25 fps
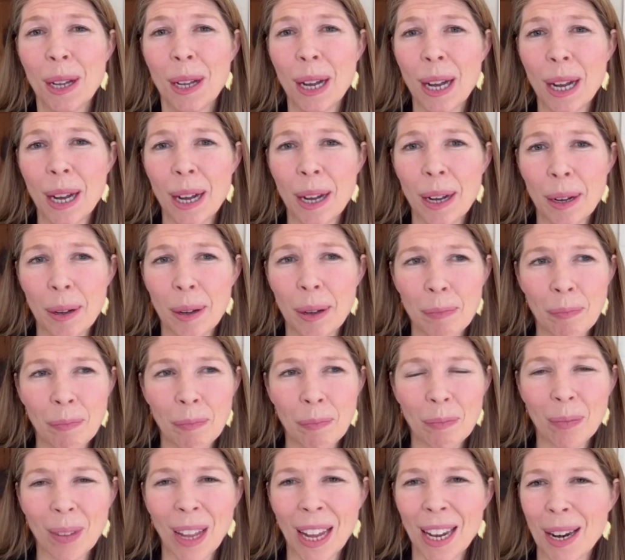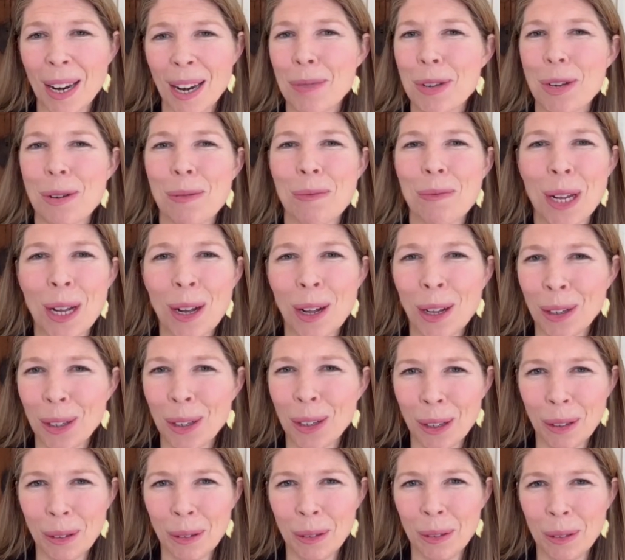um, and i'm sure we all
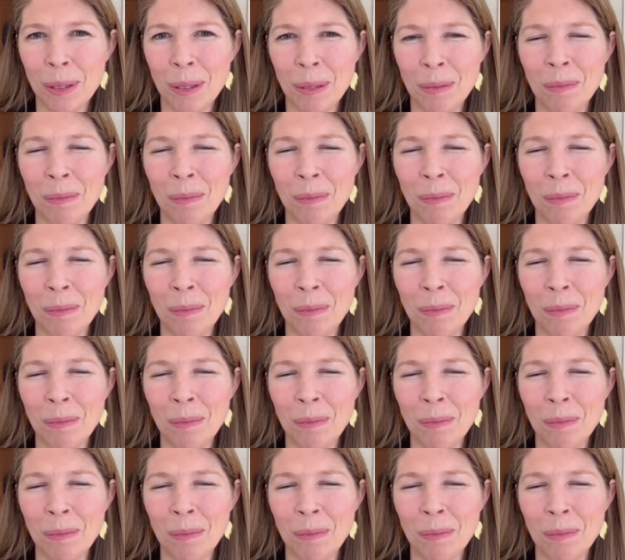know